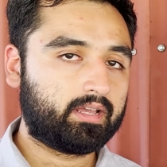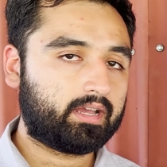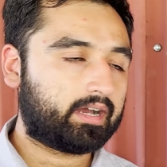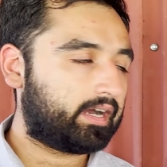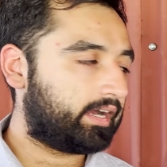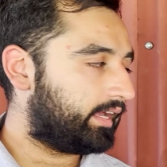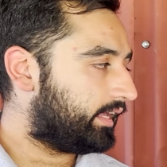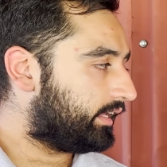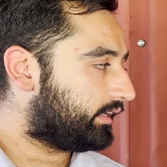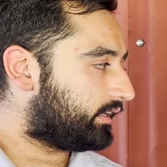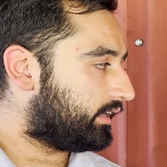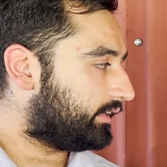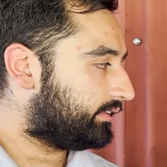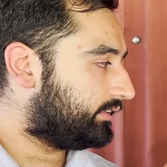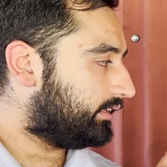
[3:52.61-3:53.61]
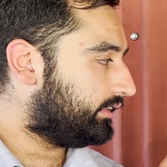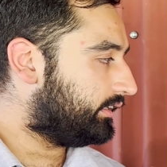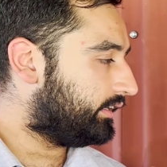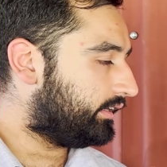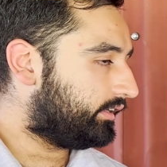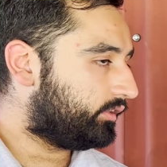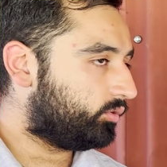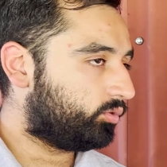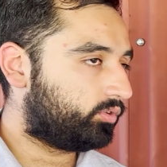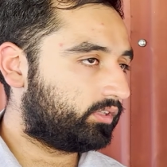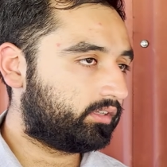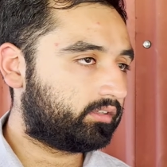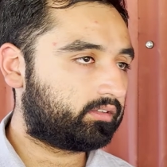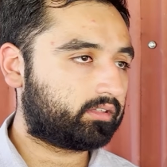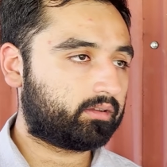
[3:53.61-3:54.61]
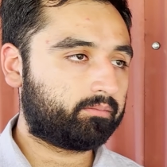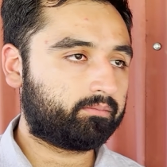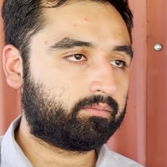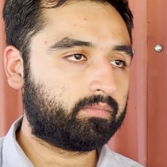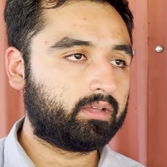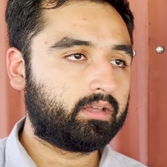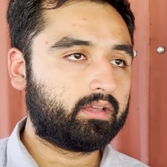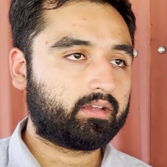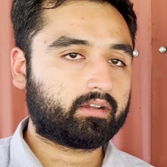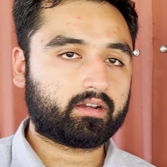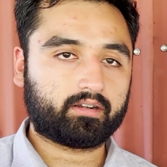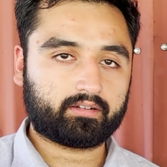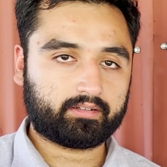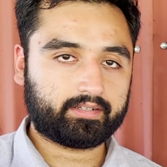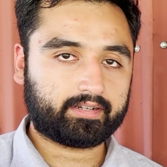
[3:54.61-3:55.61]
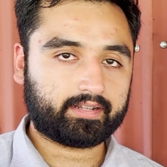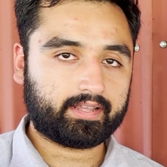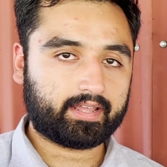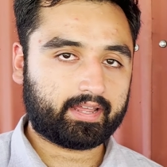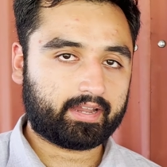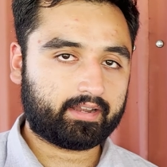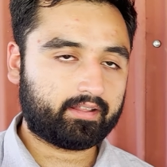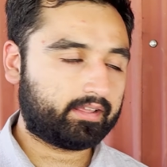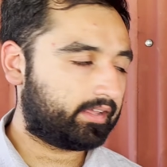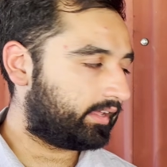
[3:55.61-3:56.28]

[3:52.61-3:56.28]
I cut the lid using some cutter that I had